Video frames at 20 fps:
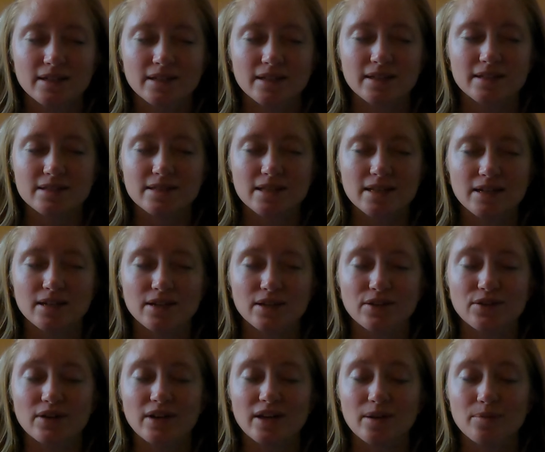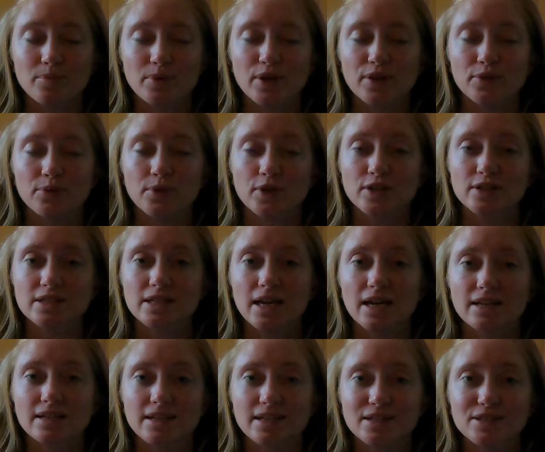That's a great breathwork
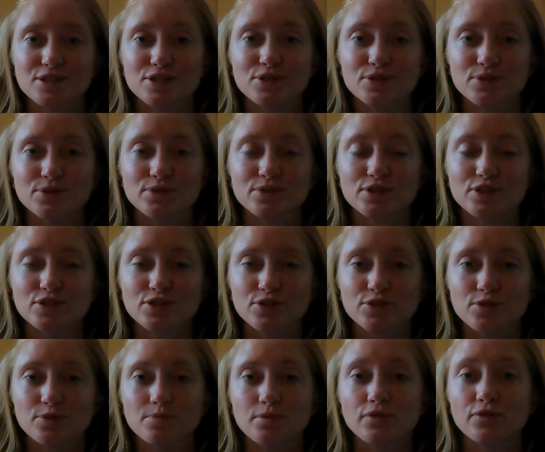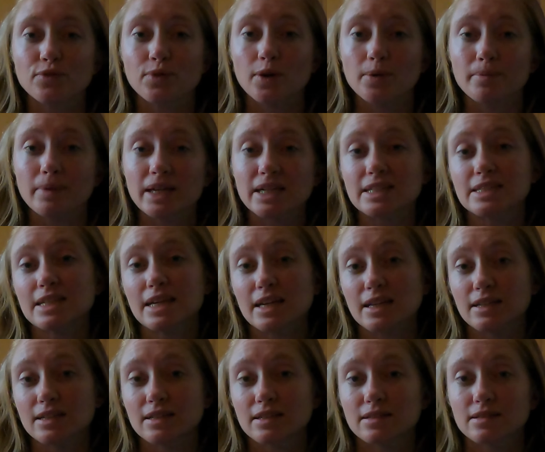technique too to do before
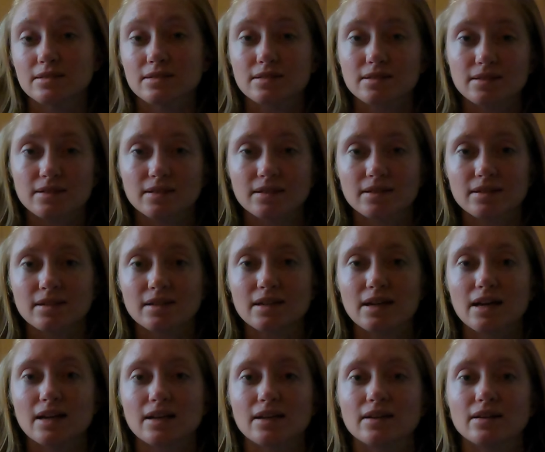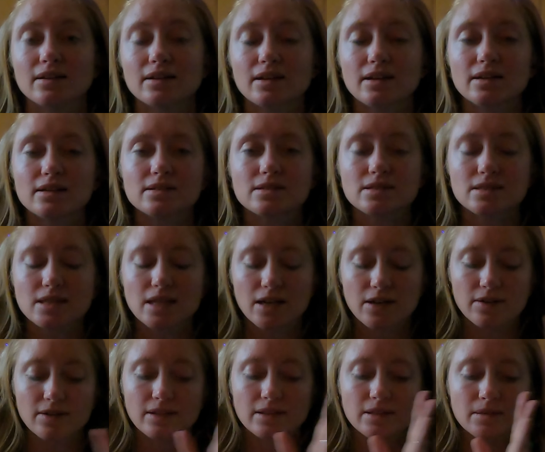meditating. Kind of
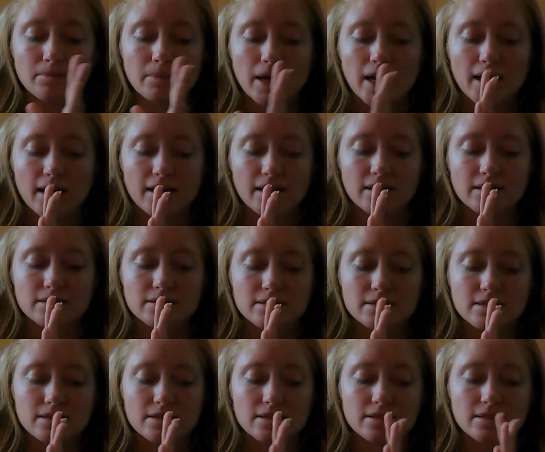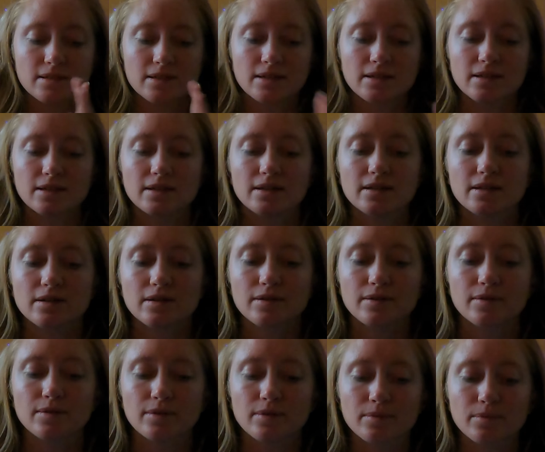centering the mind,
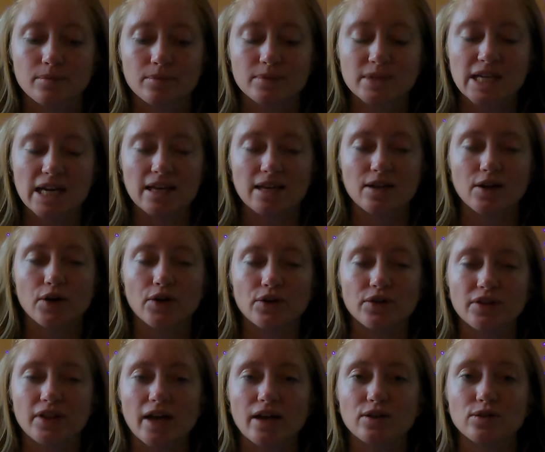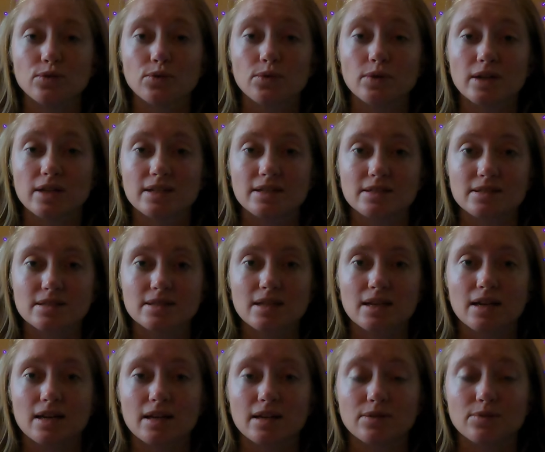taking all that noise
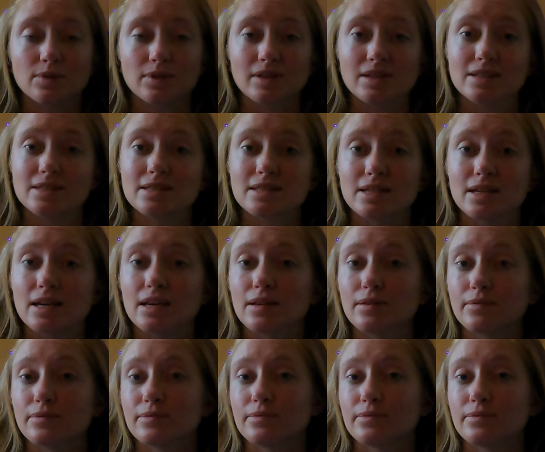and releasing it,